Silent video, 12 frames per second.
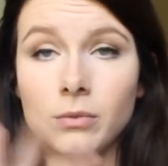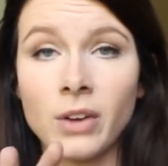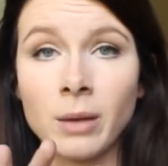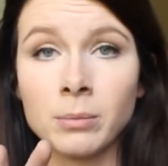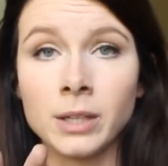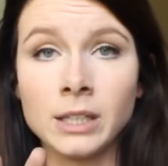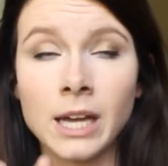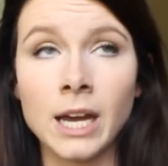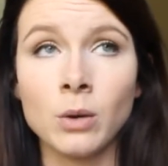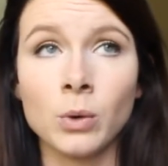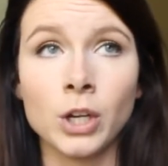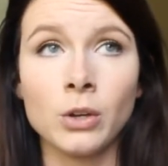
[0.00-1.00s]
family
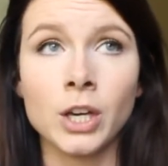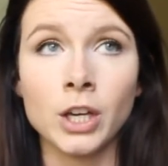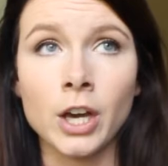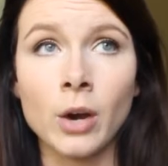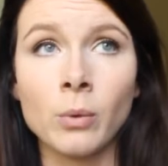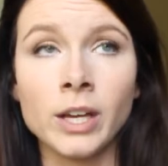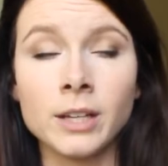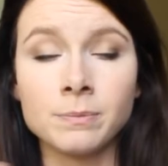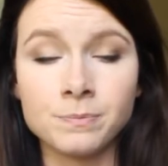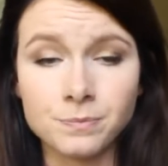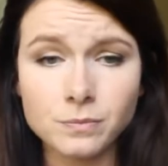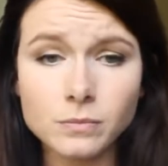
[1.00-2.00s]
day where you can go in